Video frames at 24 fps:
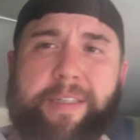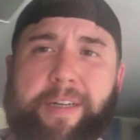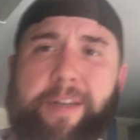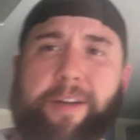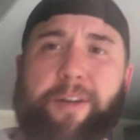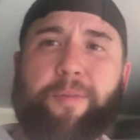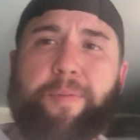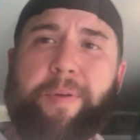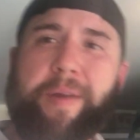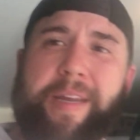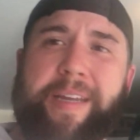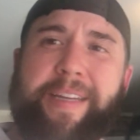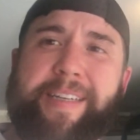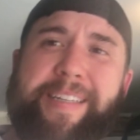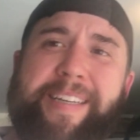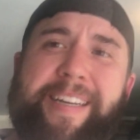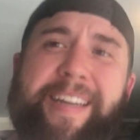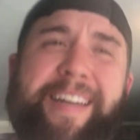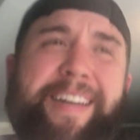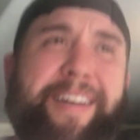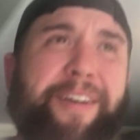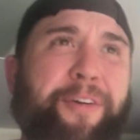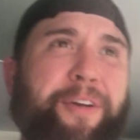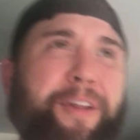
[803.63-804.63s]
I know bees
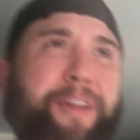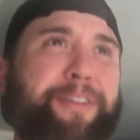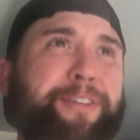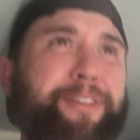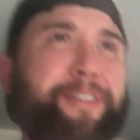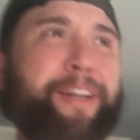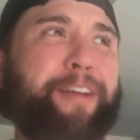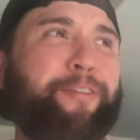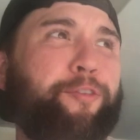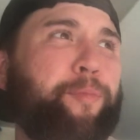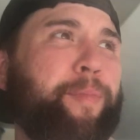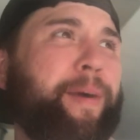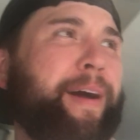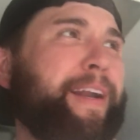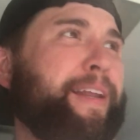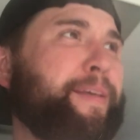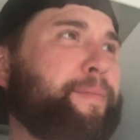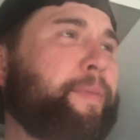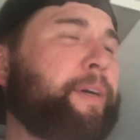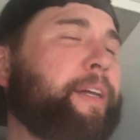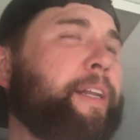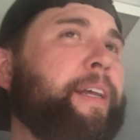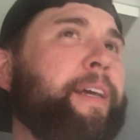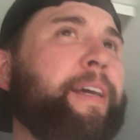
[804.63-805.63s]
don't interest everybody,
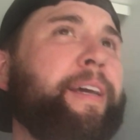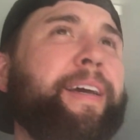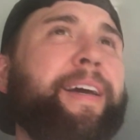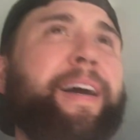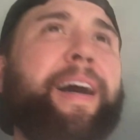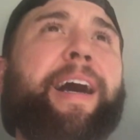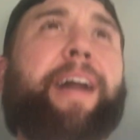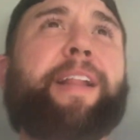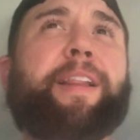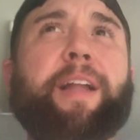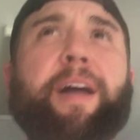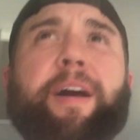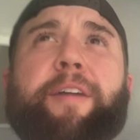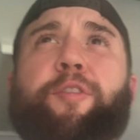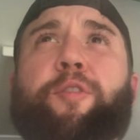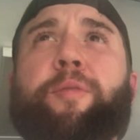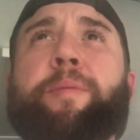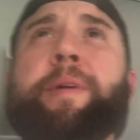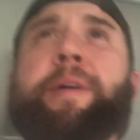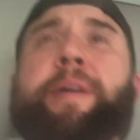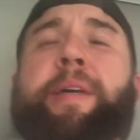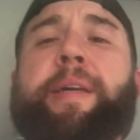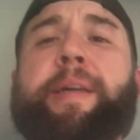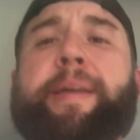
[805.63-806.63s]
but I love them.